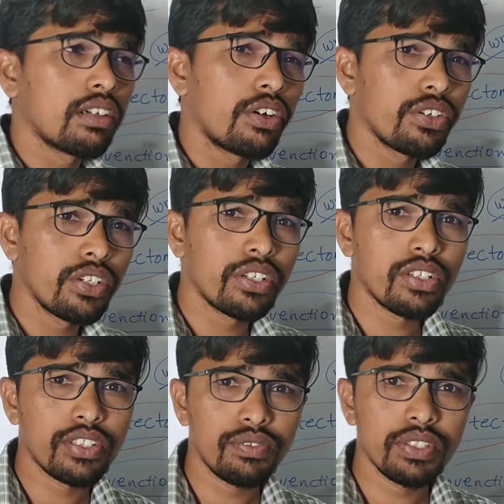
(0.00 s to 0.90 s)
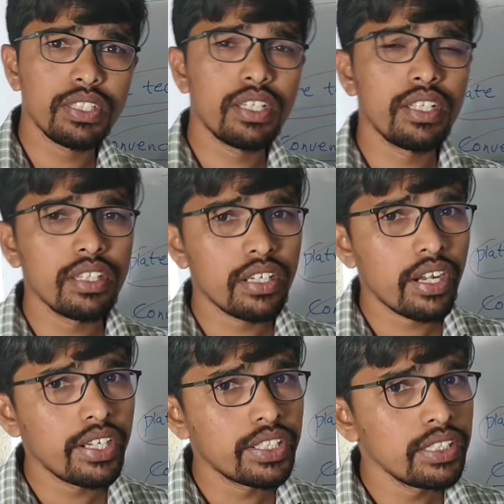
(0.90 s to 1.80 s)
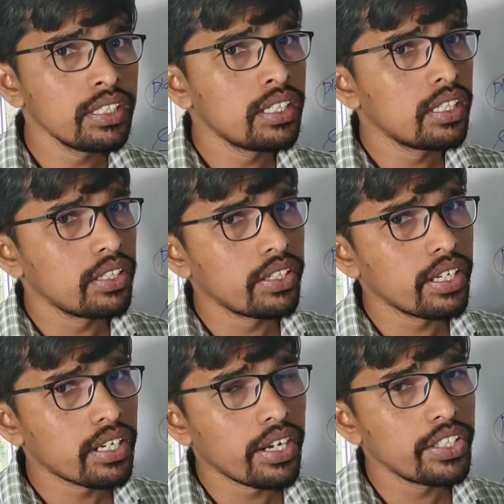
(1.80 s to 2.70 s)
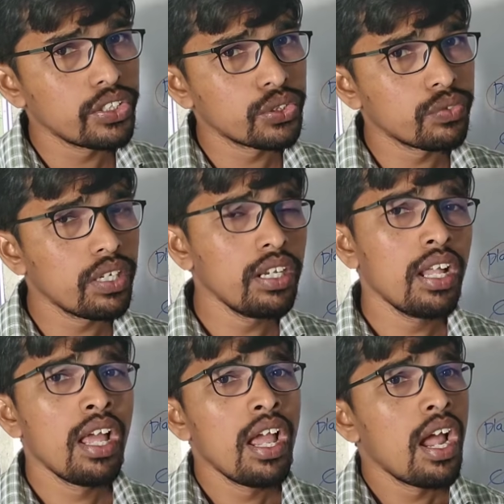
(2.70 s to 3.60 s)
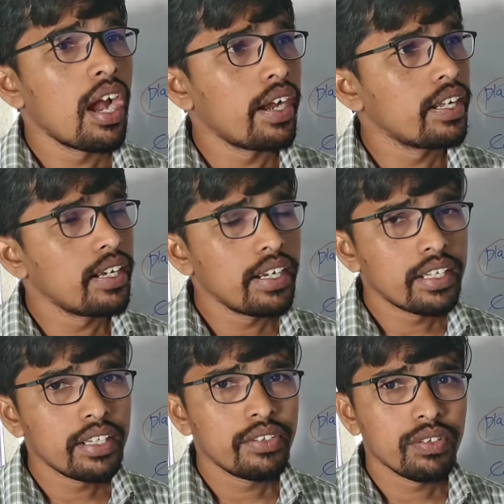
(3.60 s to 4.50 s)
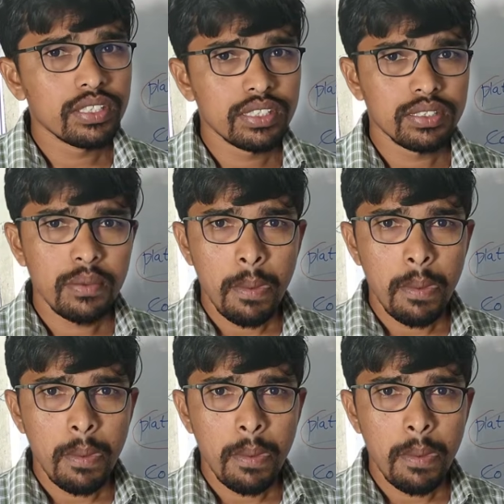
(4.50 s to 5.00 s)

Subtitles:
continental drift theory in the year 1912, and later it was